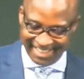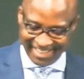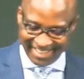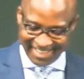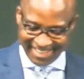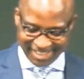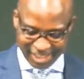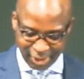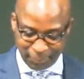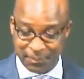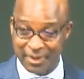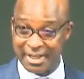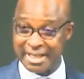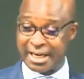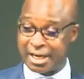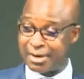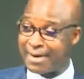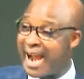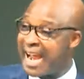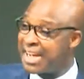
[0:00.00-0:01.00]
Say with me,
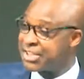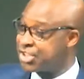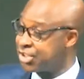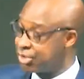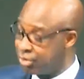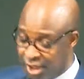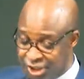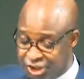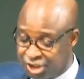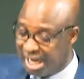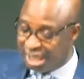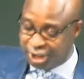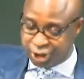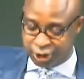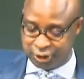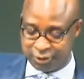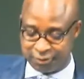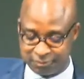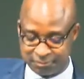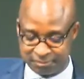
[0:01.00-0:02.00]
Christ's
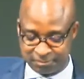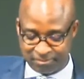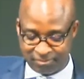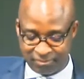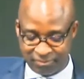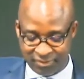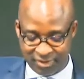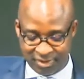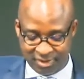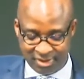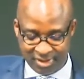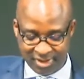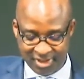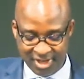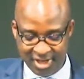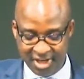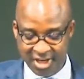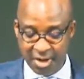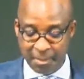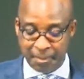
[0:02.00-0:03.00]
rejection
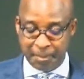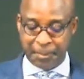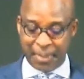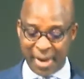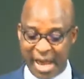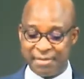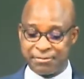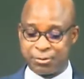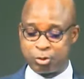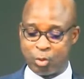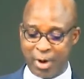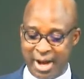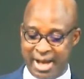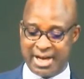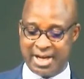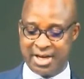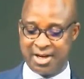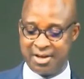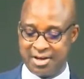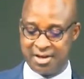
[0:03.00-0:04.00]
paved
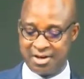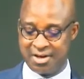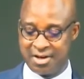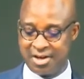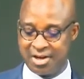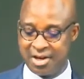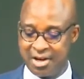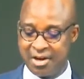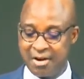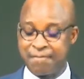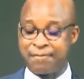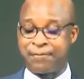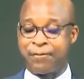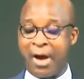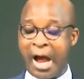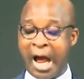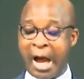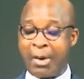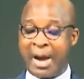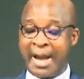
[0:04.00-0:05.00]
way for
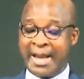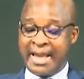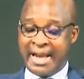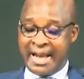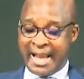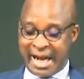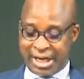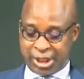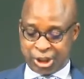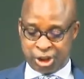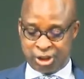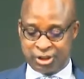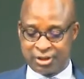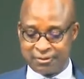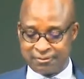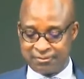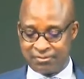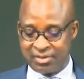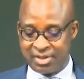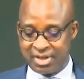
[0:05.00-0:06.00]
our election
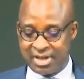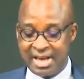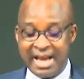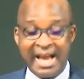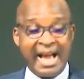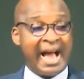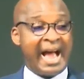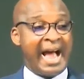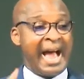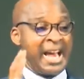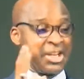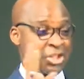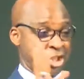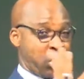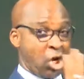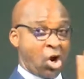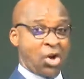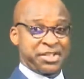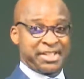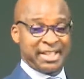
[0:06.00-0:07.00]
as
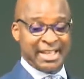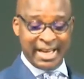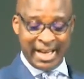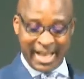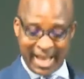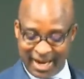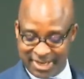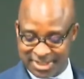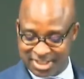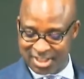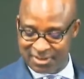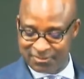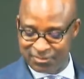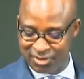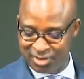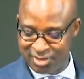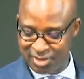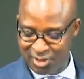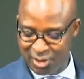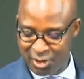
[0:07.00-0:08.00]
God's elect
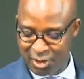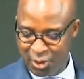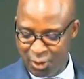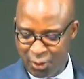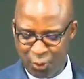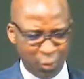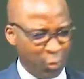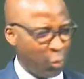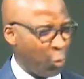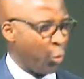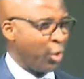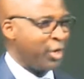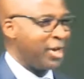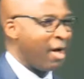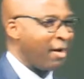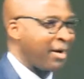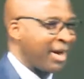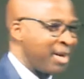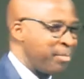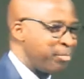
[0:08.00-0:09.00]

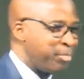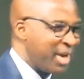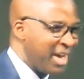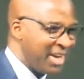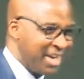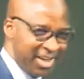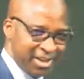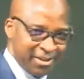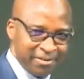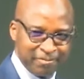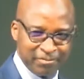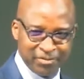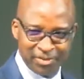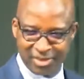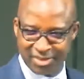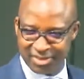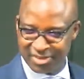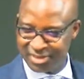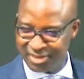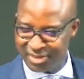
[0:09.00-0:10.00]
without campaigning.
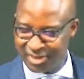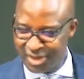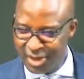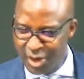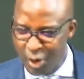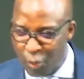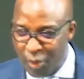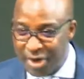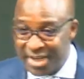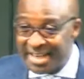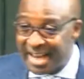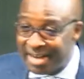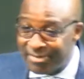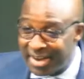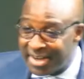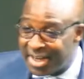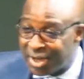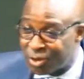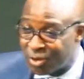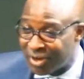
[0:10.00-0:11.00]
We never
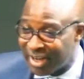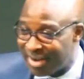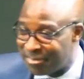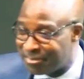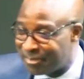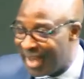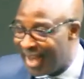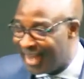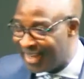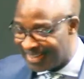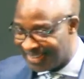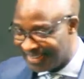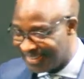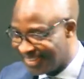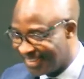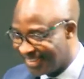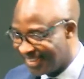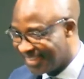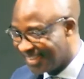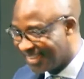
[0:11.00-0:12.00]
need to campaign.
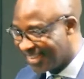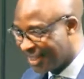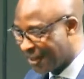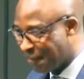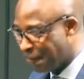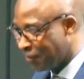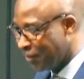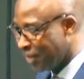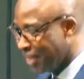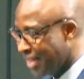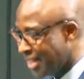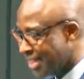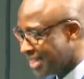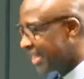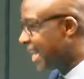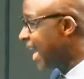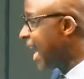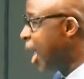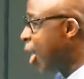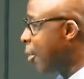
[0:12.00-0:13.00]
See
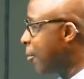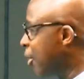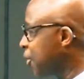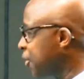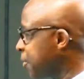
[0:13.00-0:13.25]
how much